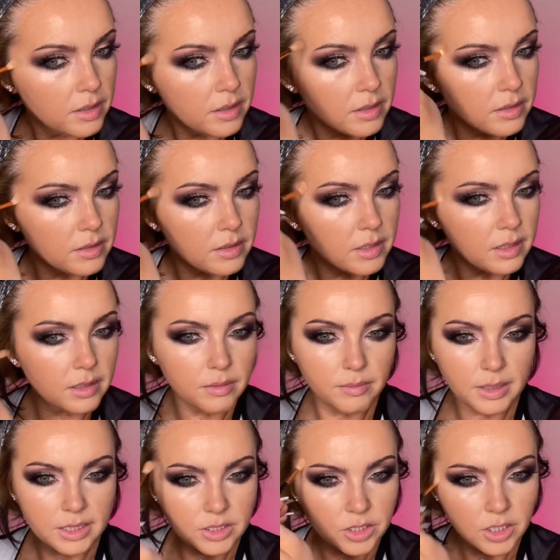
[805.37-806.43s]
than
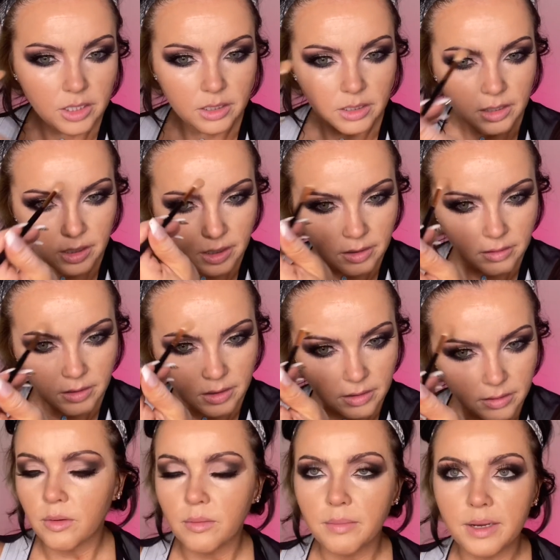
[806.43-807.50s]
my chin area.
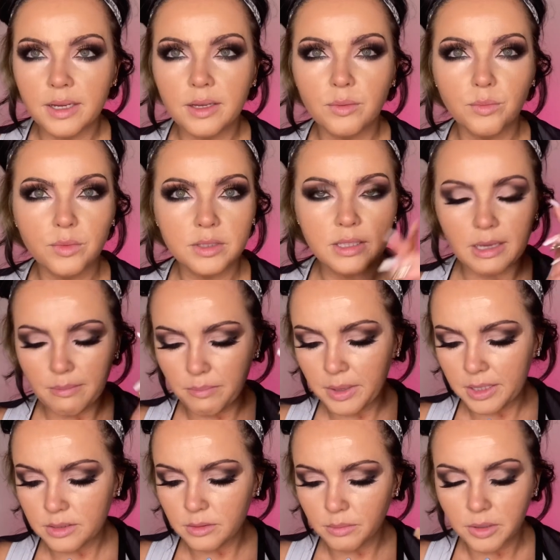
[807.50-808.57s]
Going back in with that
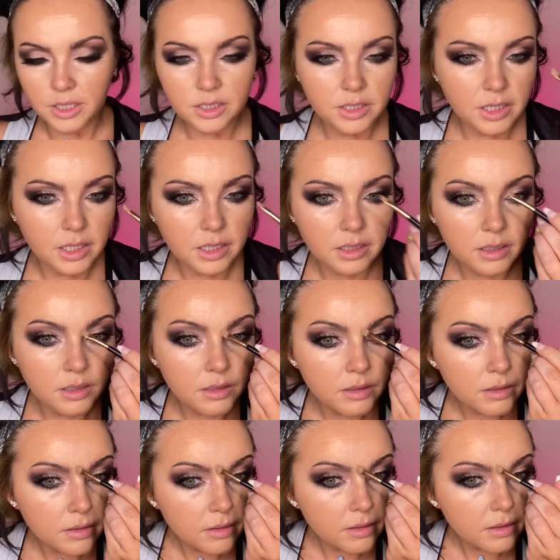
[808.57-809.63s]
pencil brush again.
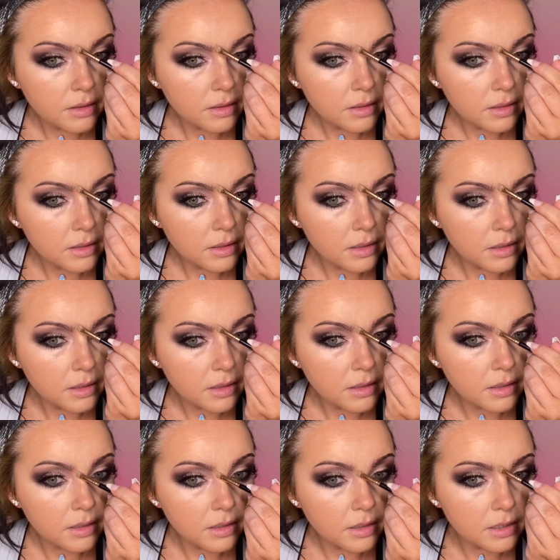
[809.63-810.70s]

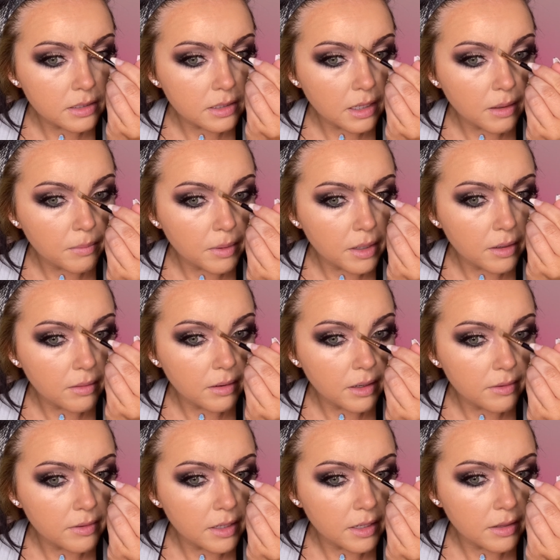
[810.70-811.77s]
This time I don't
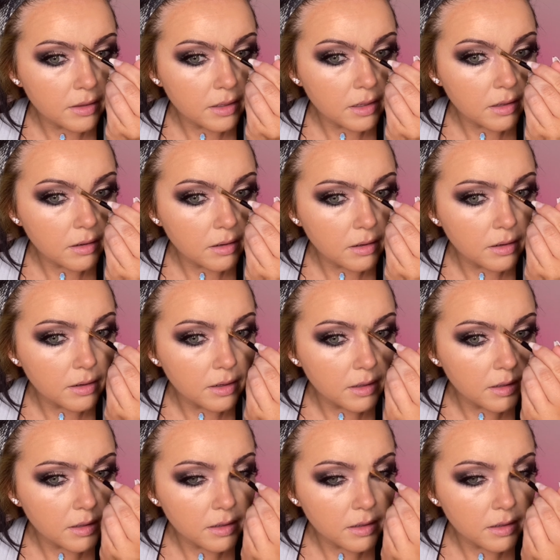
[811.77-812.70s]
have anything on it.